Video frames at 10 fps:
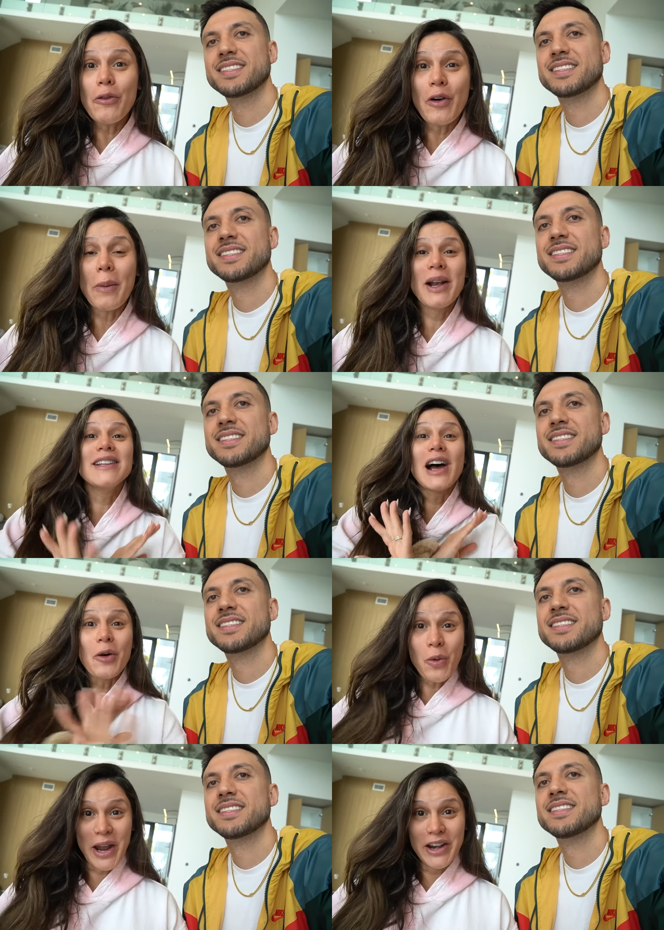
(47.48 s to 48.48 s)
Speaker 1: all families are
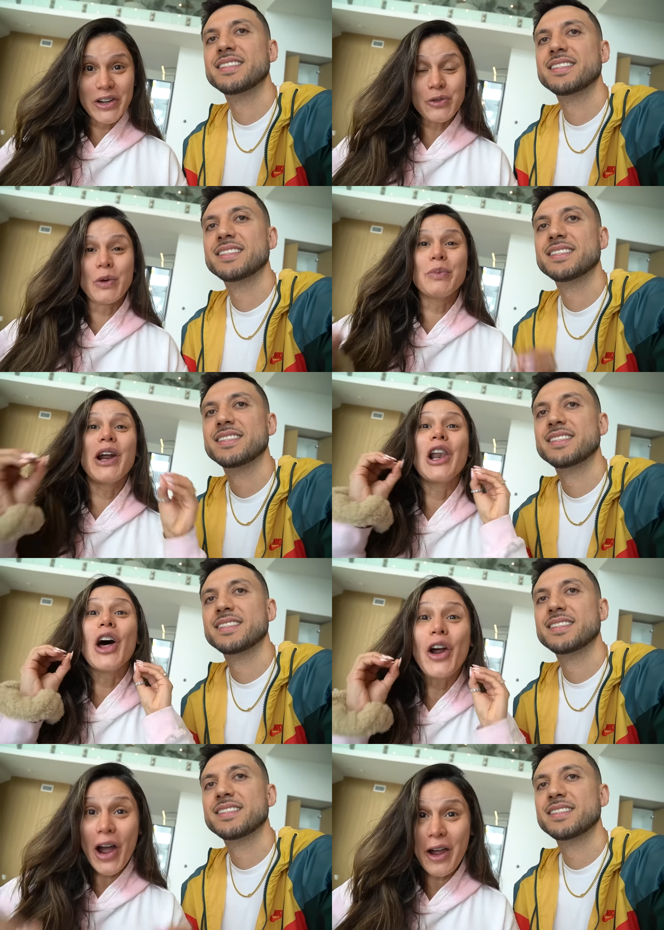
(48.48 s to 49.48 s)
winners. We put a lot
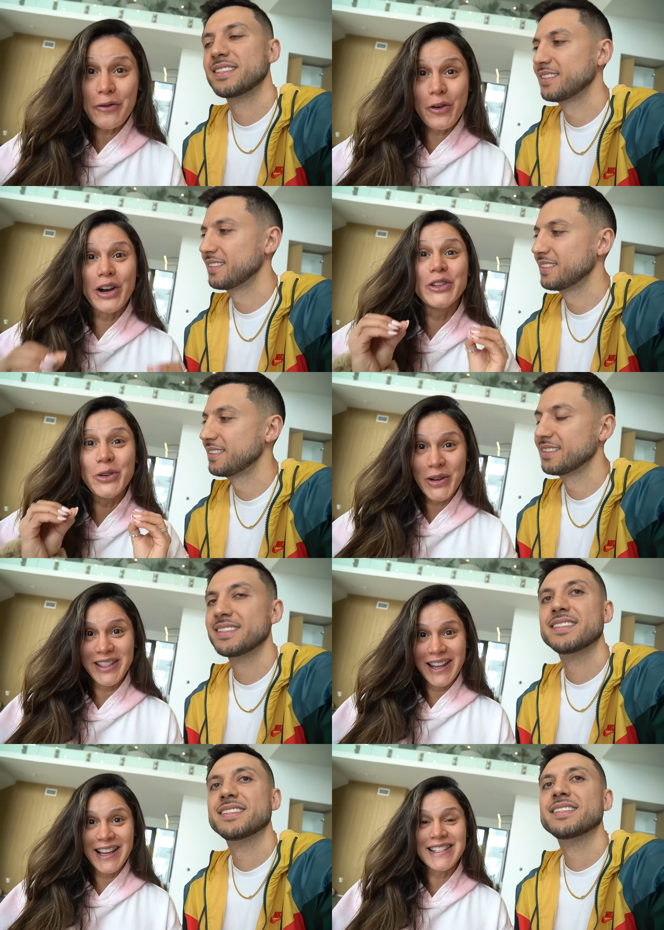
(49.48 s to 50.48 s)
of effort in doing
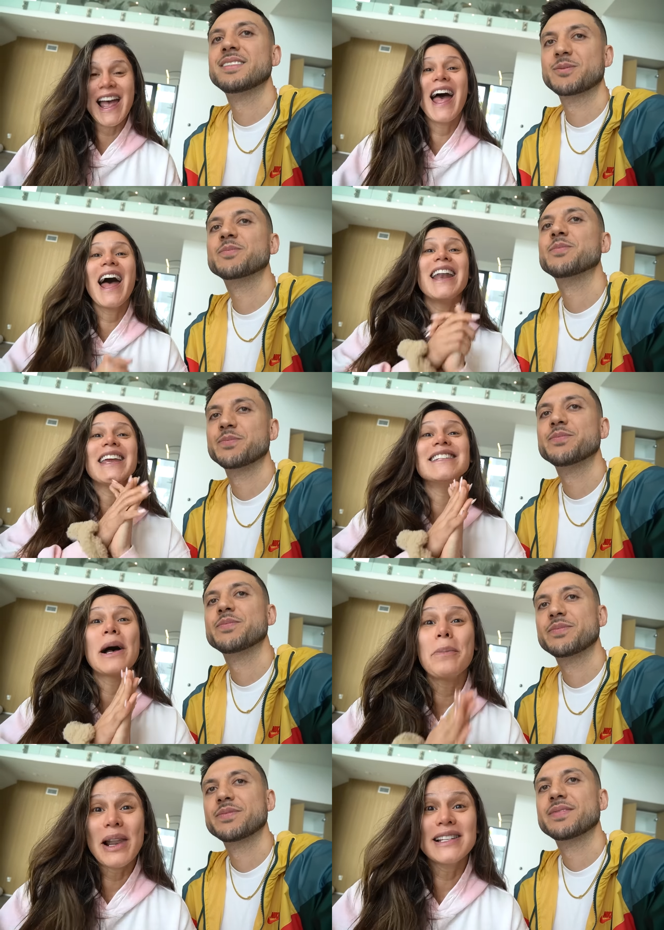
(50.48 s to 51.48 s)
this, and it's a
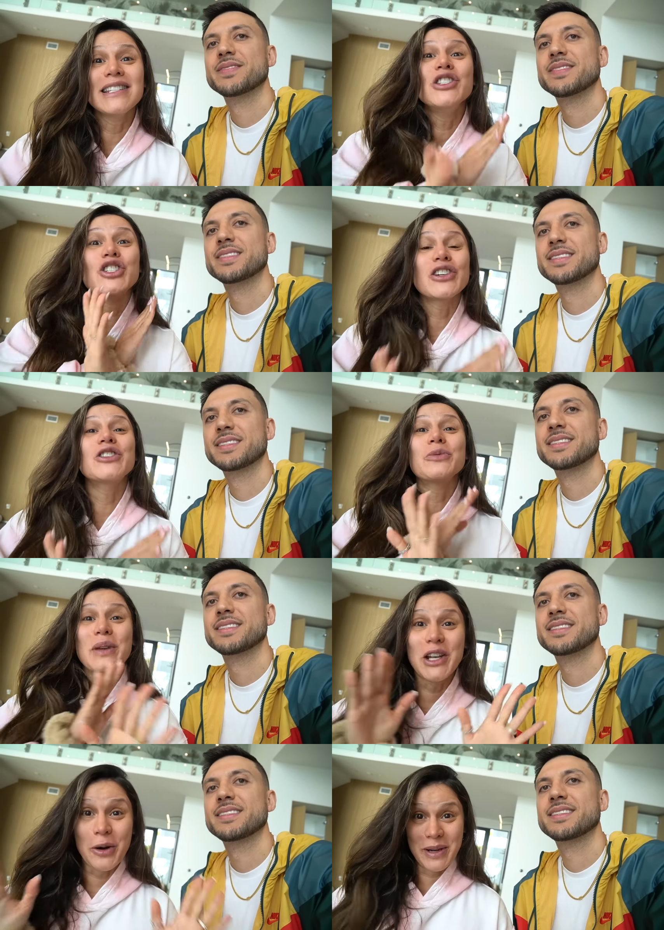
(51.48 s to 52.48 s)
blessing just to be
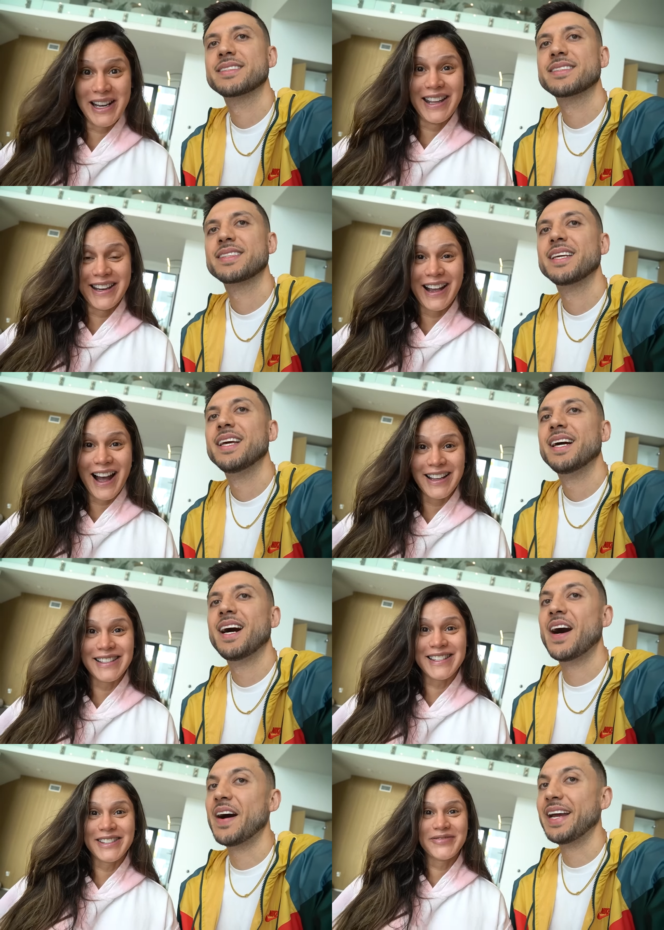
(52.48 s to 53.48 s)
nominated, guys.
Speaker 2: All
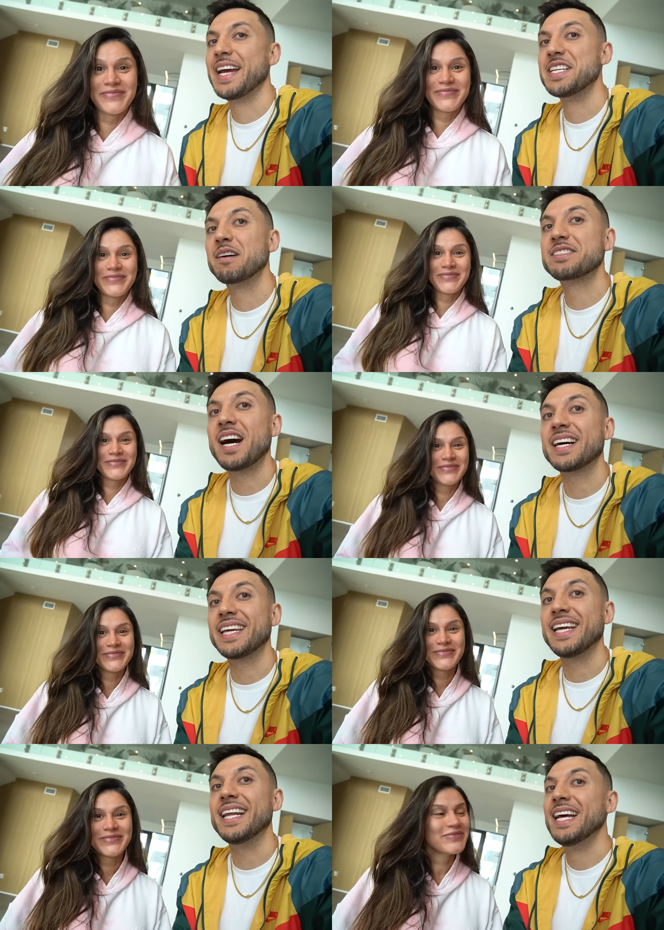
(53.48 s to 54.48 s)
right, enough
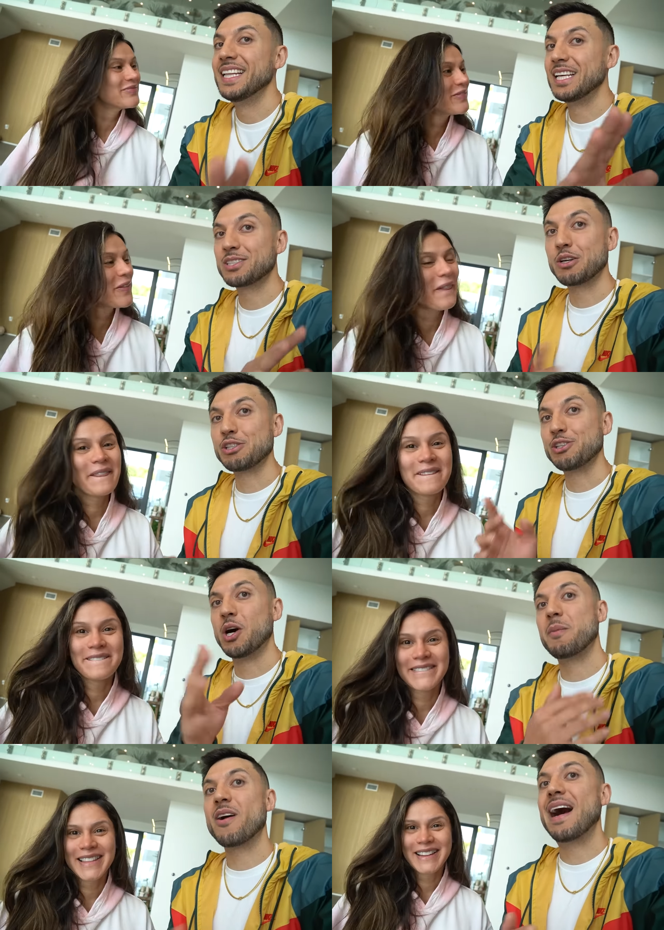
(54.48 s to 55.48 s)
talking. Let's go show them our